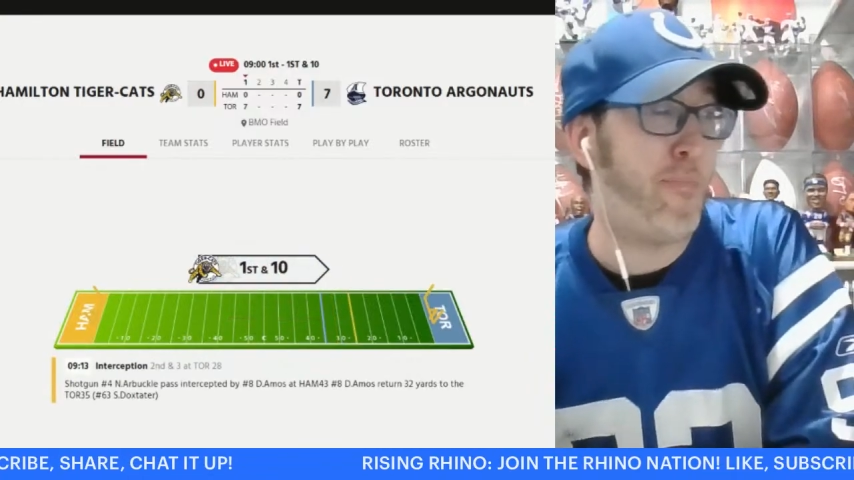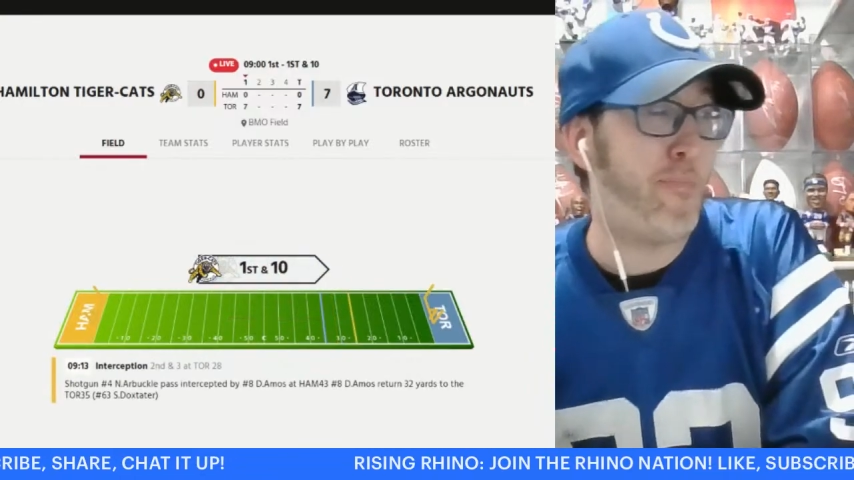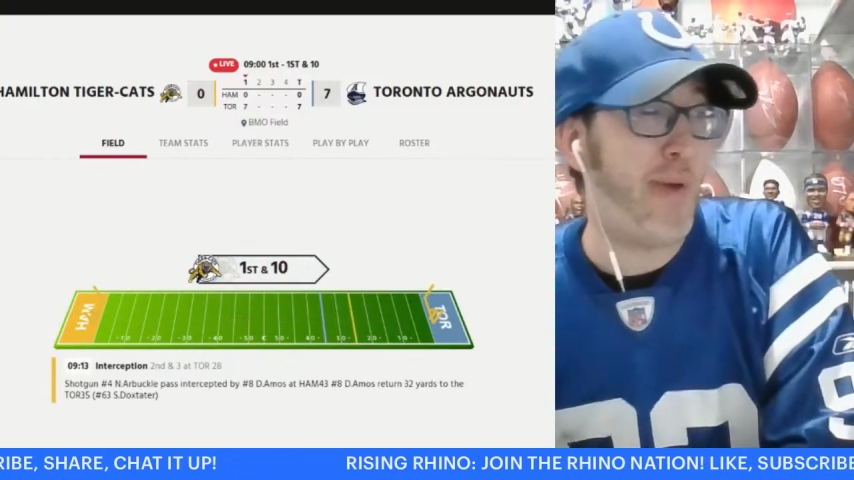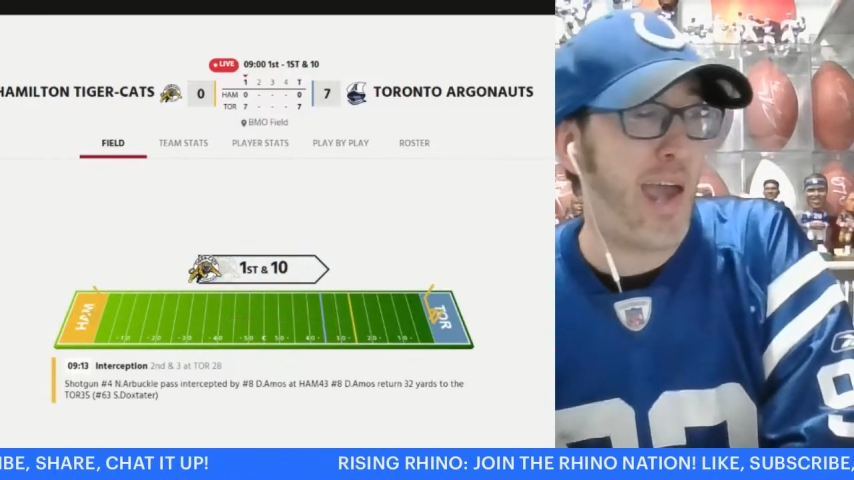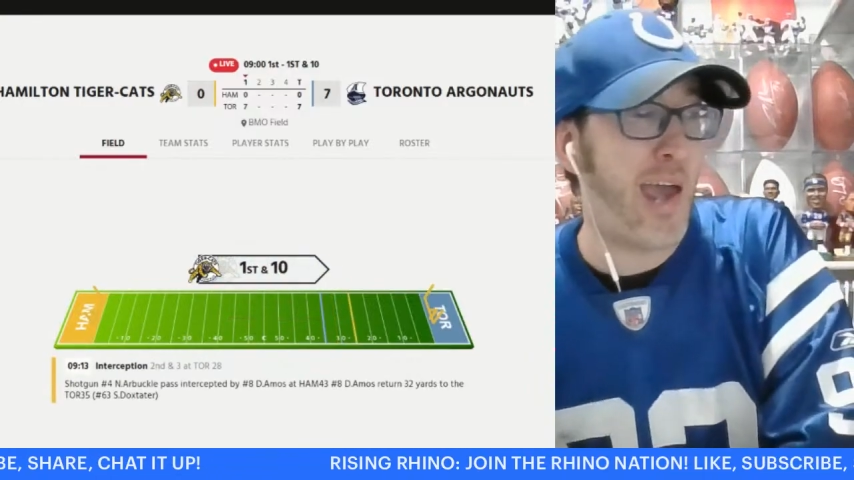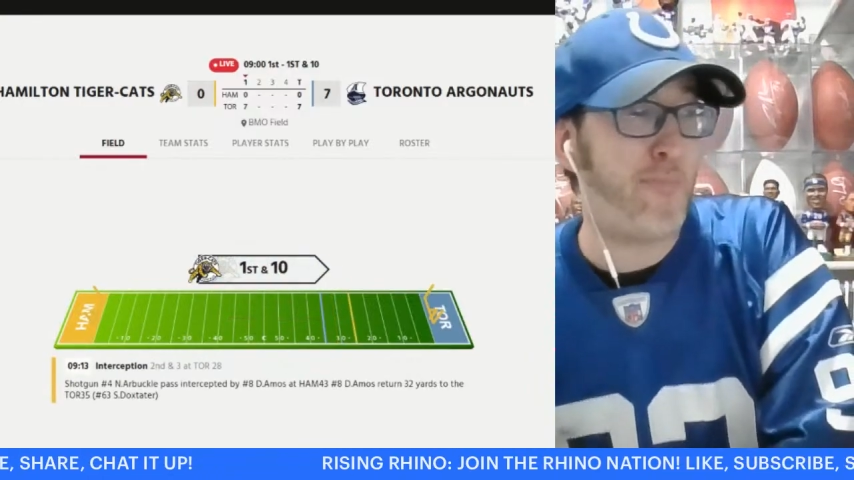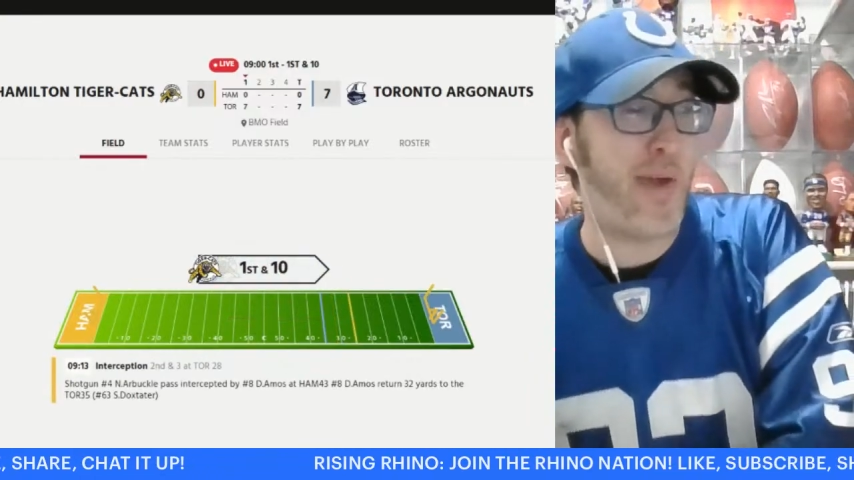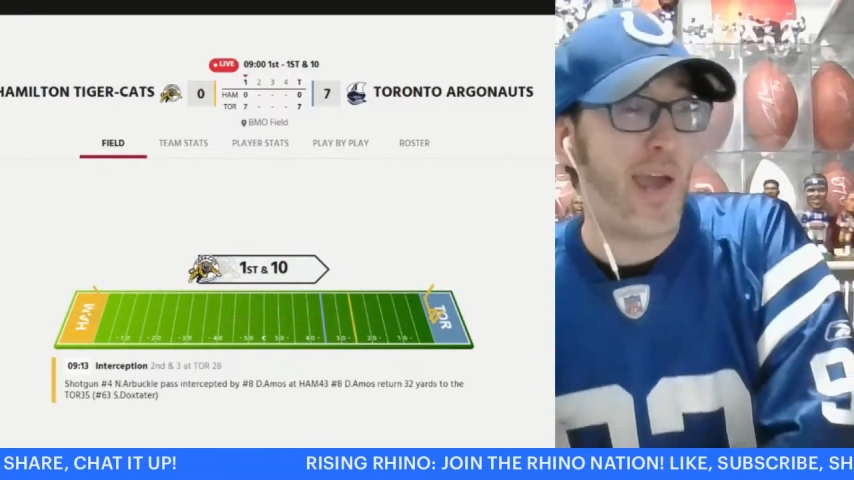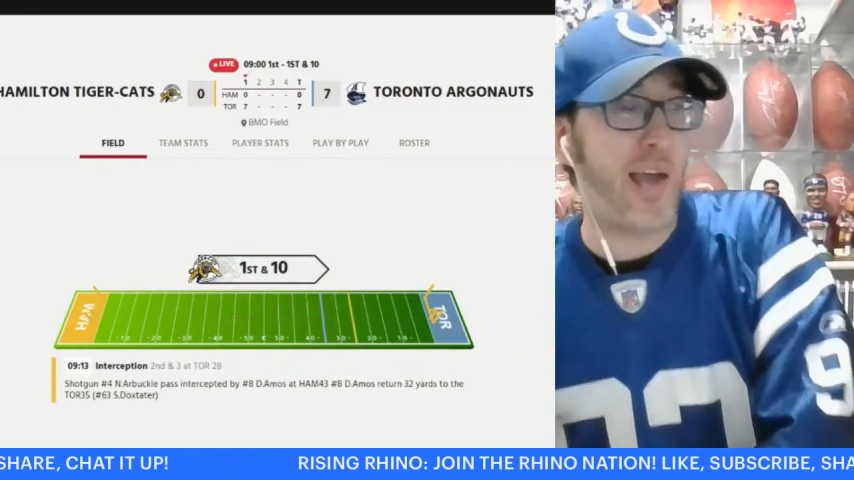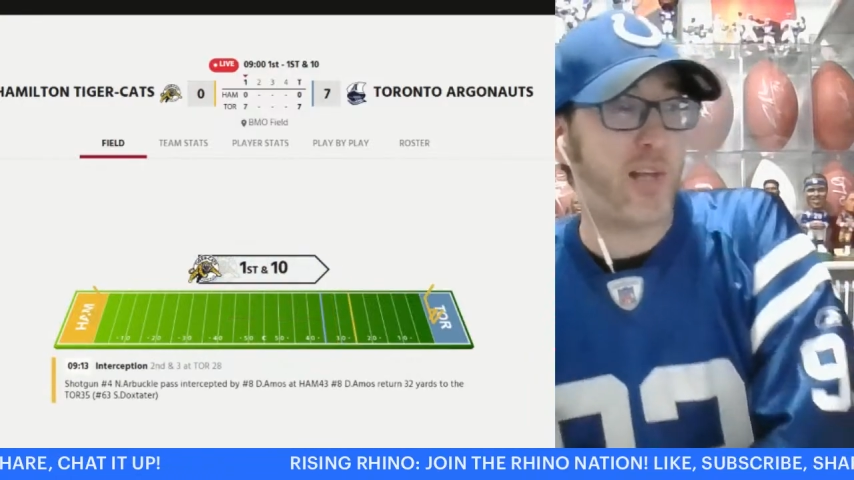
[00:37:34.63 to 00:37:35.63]
bad
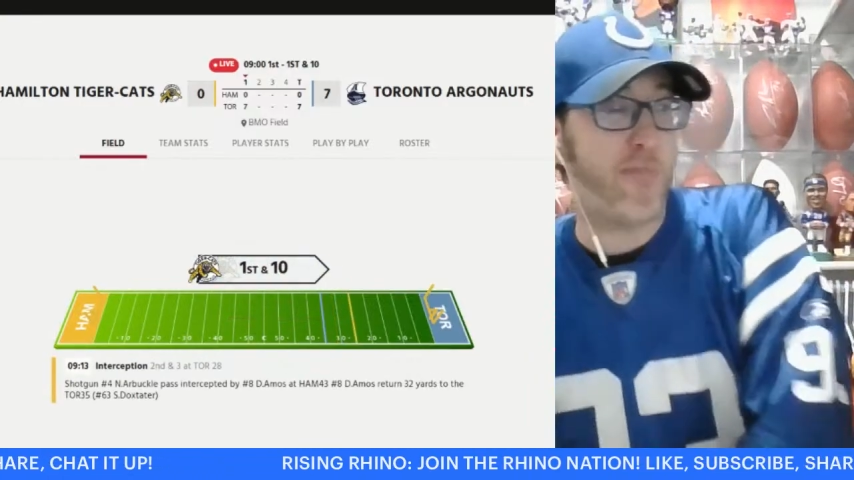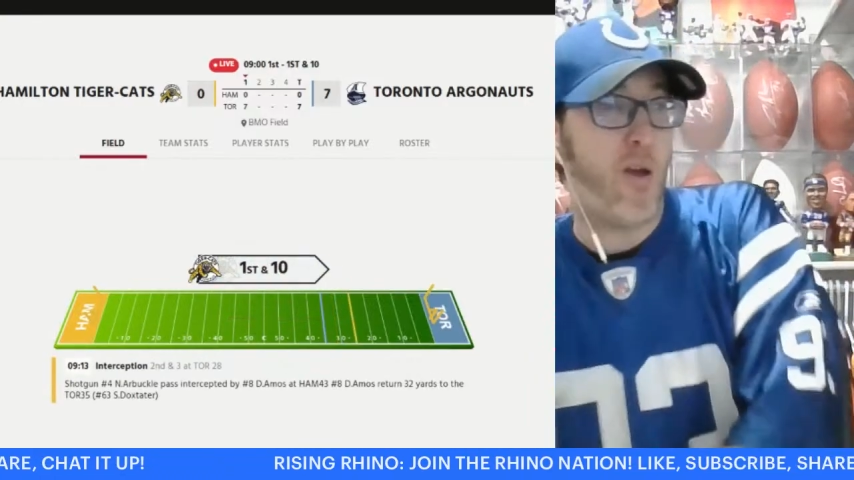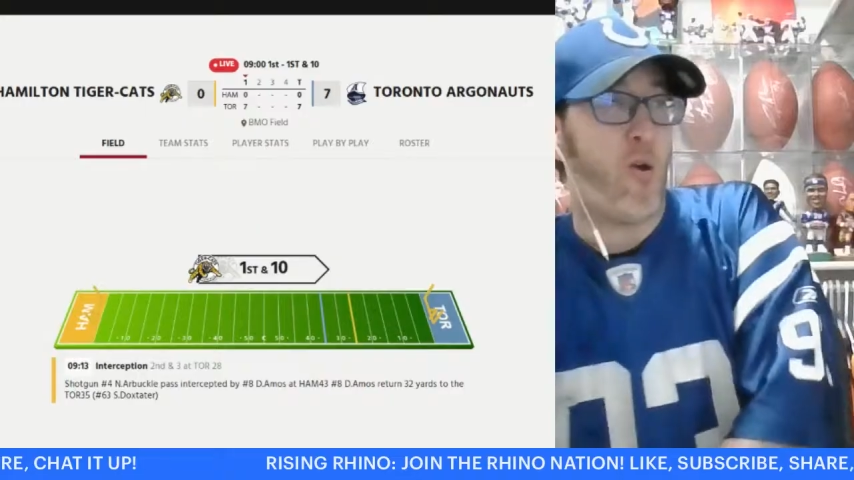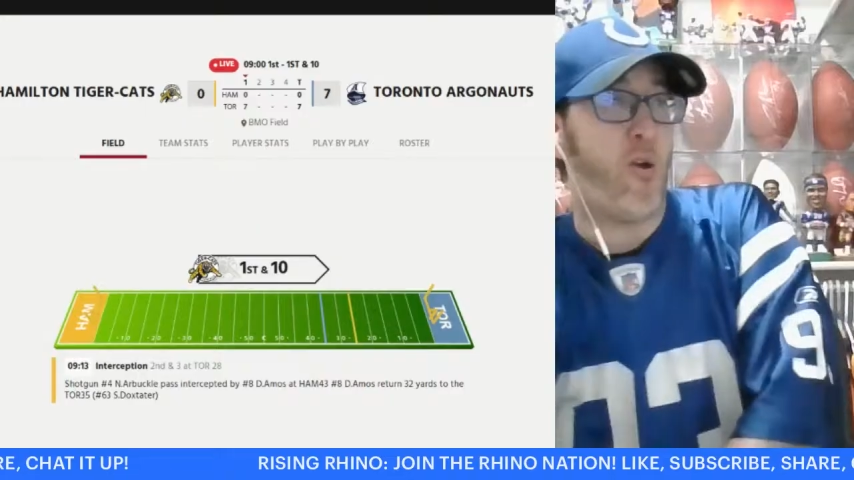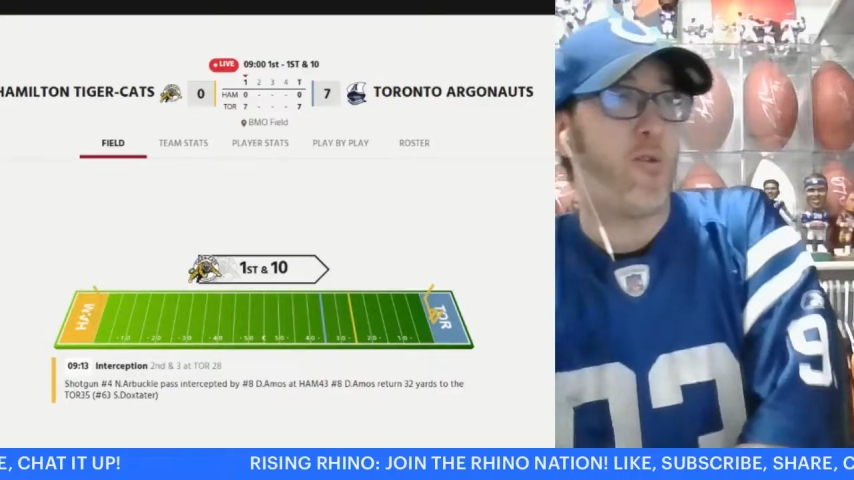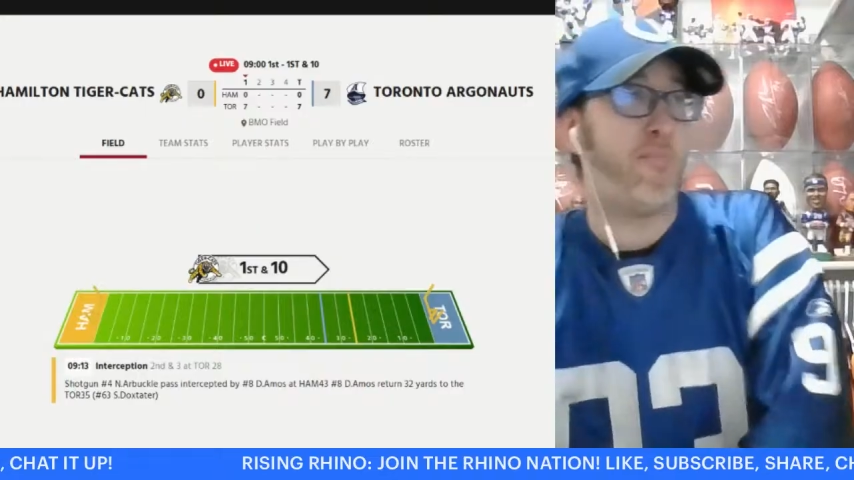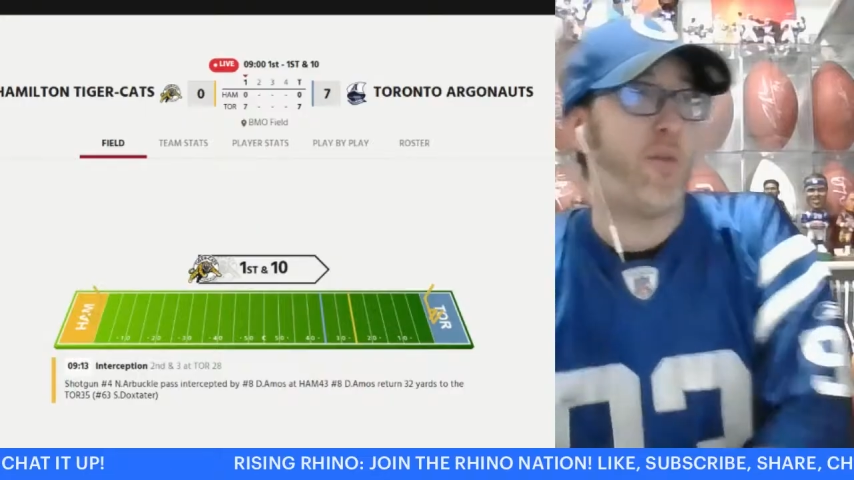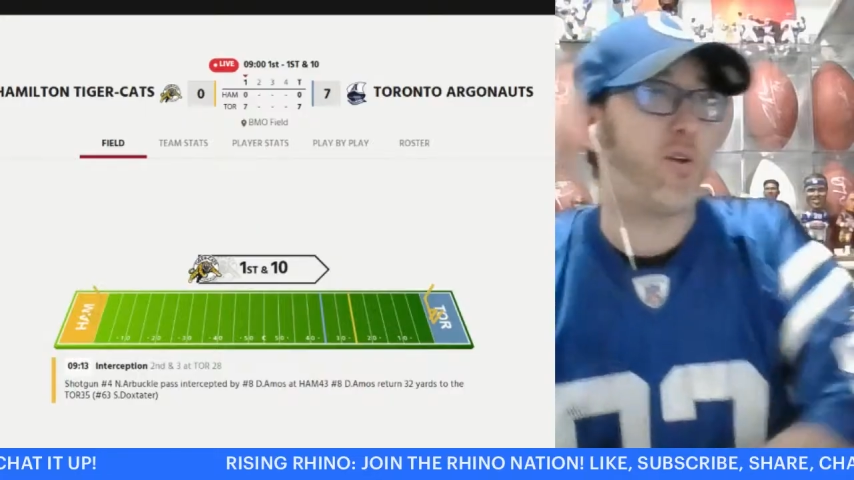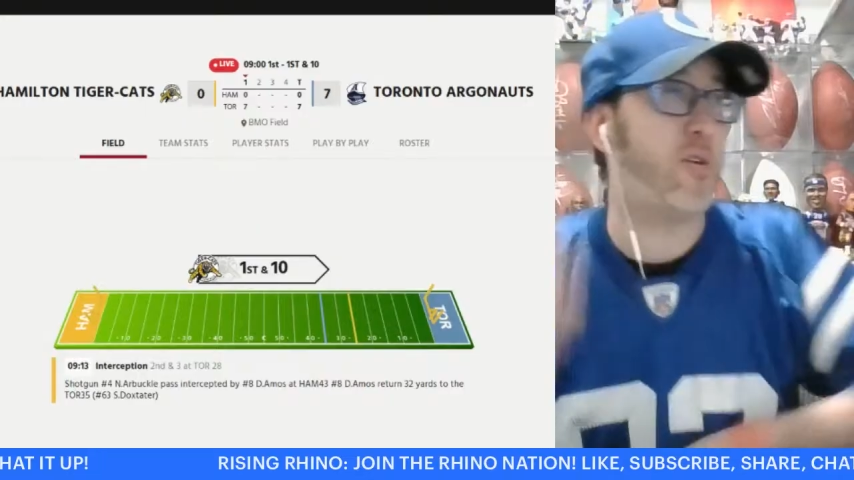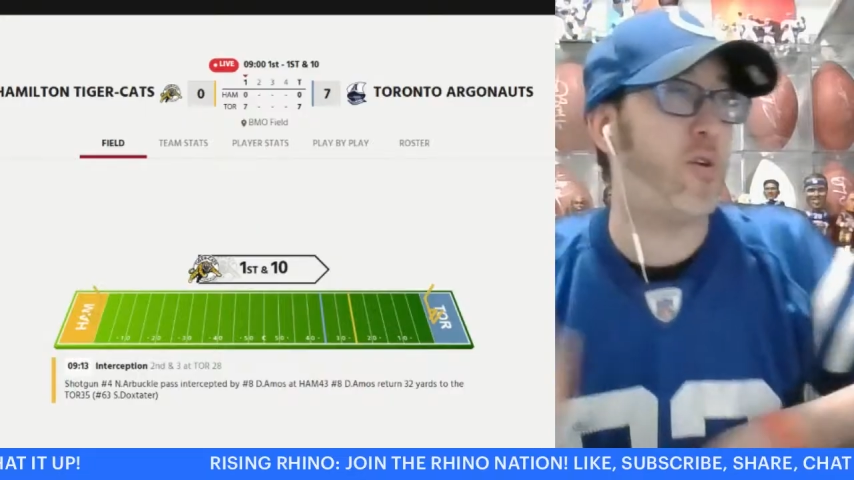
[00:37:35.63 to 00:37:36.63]
pass by
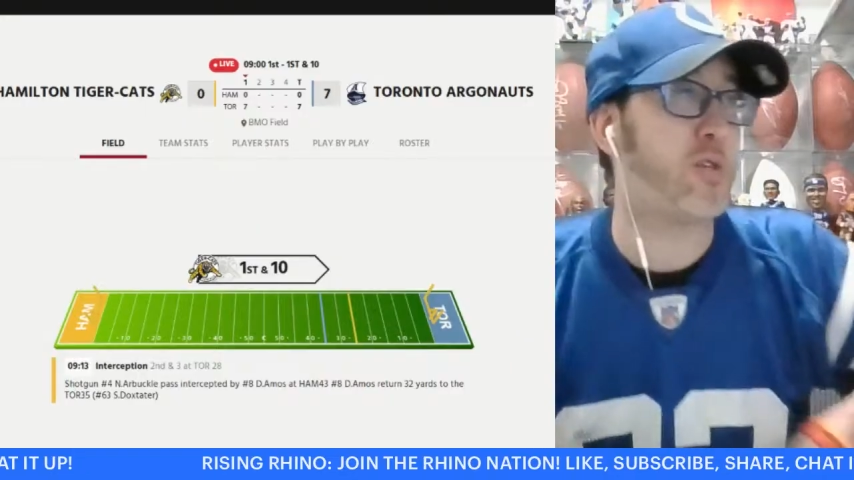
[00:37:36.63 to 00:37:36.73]
Arbuckle,